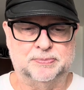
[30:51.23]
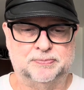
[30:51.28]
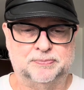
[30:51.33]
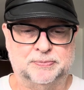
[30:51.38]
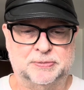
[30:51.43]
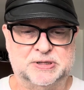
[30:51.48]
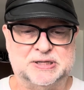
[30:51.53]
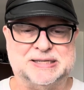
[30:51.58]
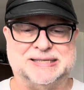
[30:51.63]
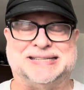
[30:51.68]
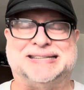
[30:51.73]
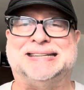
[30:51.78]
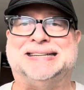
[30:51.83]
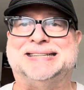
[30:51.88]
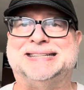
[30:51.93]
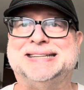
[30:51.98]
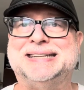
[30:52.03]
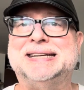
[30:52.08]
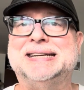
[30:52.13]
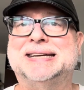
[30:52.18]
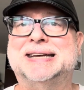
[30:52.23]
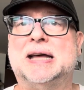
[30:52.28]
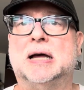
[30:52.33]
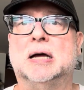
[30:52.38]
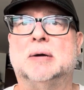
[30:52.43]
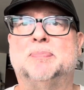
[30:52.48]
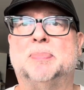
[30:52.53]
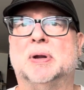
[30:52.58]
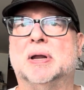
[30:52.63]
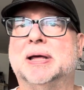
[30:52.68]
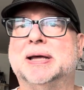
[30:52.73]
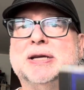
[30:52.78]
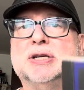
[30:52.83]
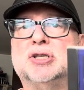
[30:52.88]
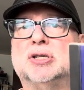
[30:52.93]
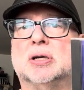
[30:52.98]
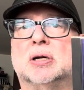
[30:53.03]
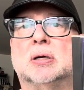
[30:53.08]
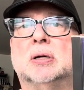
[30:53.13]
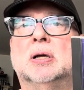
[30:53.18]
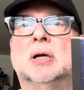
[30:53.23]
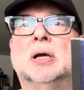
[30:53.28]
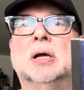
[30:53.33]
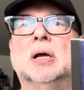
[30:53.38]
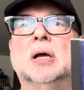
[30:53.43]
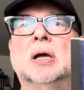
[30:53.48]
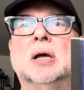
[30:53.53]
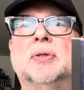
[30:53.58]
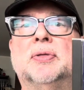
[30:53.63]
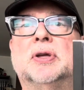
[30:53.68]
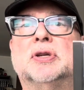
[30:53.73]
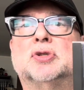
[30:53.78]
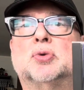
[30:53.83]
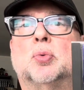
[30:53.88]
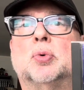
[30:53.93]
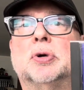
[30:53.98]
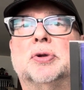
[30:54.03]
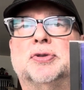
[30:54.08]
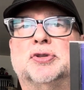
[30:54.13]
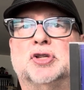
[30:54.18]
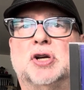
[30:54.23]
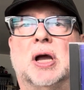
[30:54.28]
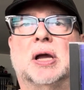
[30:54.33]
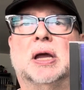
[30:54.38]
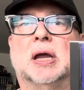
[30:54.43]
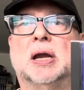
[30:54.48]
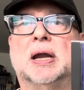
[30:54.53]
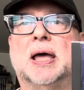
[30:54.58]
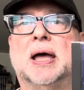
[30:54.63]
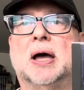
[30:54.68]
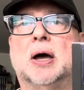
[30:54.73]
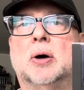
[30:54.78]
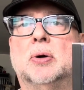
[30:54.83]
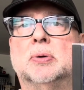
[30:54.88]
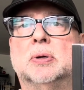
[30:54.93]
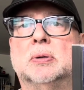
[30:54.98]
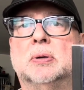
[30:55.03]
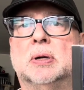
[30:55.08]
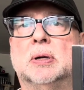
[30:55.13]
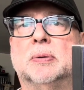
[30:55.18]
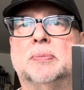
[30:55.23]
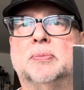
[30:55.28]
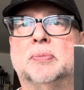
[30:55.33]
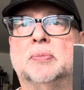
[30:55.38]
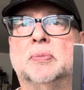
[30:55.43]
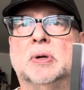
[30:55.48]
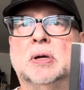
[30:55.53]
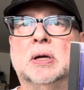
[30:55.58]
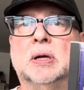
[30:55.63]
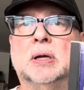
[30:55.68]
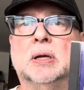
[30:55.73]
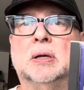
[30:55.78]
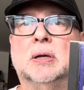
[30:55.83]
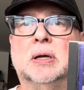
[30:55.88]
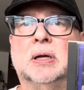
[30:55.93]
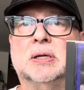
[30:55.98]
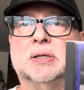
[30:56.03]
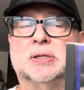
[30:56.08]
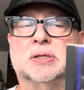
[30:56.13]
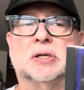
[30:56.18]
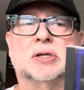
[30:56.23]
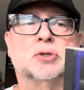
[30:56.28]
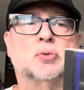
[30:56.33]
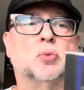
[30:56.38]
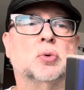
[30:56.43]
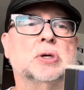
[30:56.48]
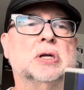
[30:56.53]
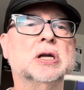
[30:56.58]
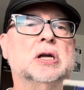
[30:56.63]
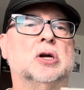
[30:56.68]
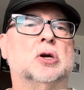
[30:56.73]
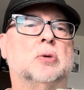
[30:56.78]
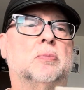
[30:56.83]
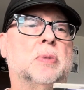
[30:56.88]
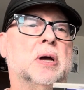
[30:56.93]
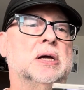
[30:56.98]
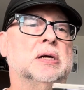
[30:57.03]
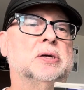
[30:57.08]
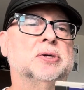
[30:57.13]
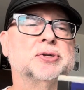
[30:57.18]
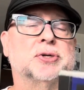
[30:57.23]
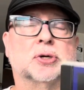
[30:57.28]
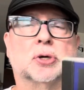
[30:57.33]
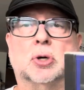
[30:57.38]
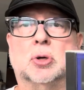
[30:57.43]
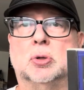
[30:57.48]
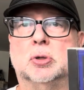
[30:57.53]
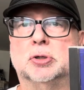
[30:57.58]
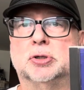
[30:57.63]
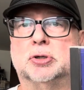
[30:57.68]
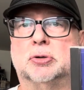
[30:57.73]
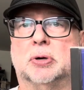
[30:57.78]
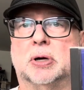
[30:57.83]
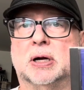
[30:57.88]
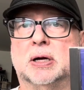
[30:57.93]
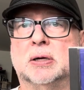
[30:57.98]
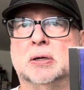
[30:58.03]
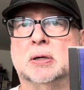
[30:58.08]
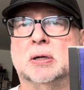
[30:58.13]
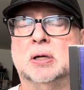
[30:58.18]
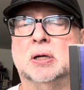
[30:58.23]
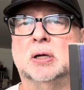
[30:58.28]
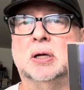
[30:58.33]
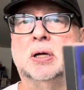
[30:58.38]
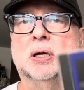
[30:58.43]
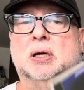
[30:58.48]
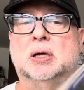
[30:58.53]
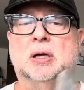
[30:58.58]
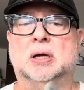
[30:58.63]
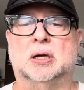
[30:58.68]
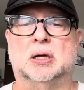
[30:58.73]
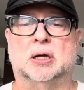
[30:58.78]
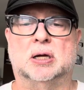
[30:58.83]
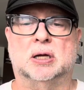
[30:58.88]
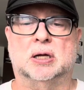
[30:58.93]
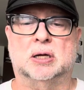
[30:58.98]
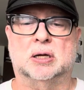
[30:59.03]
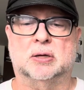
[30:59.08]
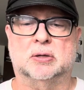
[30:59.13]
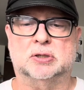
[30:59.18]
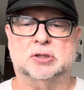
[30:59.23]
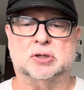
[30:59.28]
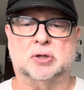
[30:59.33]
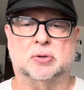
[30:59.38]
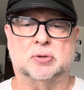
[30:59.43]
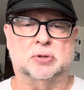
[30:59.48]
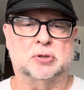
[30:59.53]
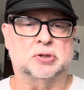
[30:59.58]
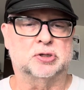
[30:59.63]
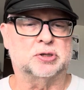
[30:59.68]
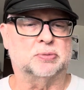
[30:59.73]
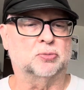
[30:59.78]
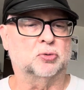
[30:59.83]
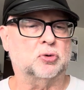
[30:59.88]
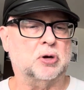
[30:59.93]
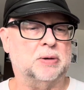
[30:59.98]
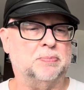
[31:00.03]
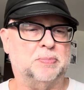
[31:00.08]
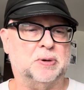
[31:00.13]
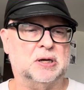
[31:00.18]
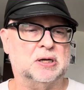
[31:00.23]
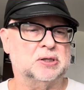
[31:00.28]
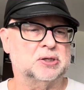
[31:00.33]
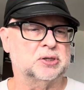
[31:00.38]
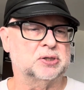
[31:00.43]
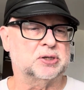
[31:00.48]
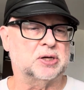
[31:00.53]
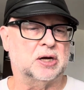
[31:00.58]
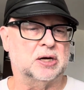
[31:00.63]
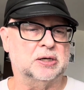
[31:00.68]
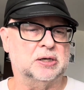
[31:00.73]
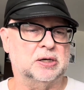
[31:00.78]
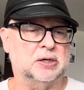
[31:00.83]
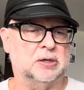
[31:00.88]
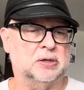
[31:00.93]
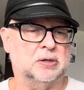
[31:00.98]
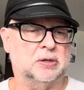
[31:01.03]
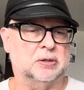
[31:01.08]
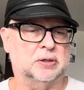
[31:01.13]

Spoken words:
CD compilation that's worth checking out is this one here, Miles and Coltrane. So there's some great pieces on here,